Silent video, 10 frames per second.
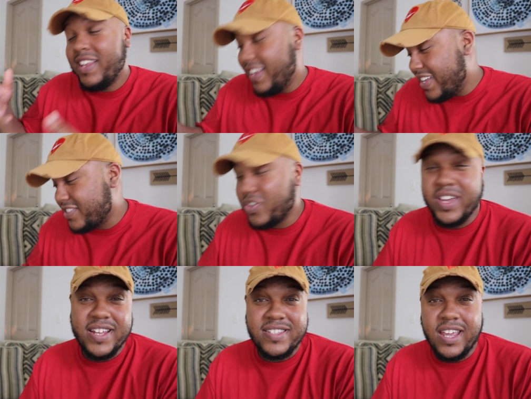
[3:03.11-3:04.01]
let's go
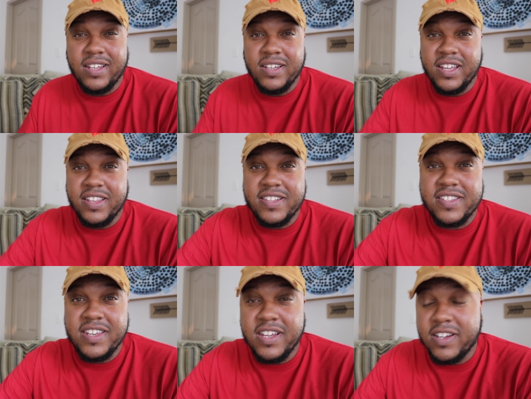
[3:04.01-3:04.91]
ahead and take a look at
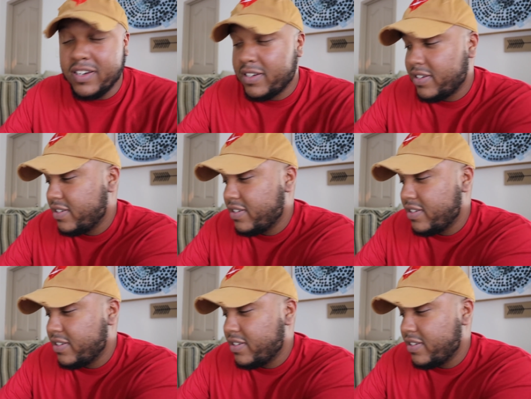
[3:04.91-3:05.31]
this sneaker.